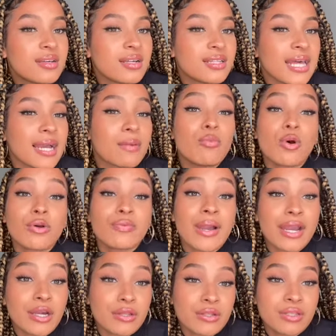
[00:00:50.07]
Like more
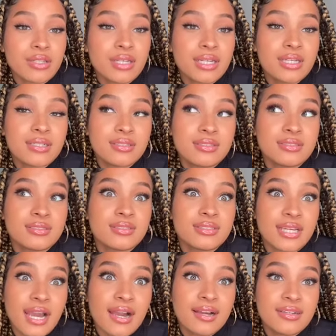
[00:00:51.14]
regularly,
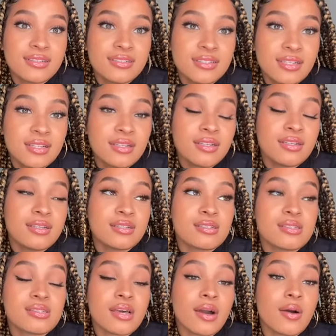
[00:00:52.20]
yeah.
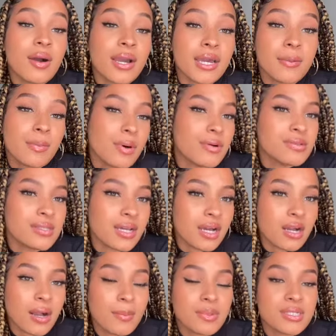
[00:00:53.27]
So I could post like a
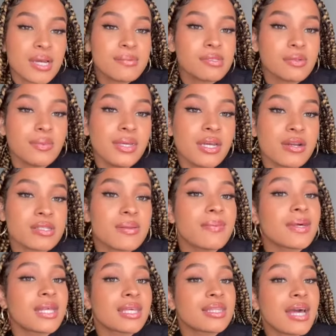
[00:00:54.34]
couple times a week or
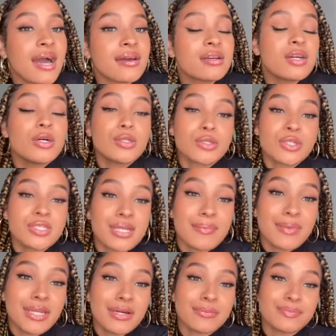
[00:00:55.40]
something like that. So just let
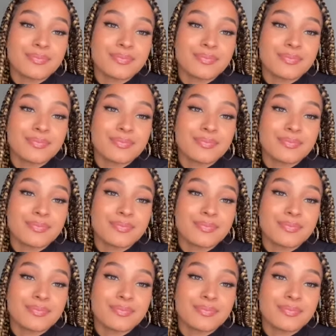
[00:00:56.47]
me know.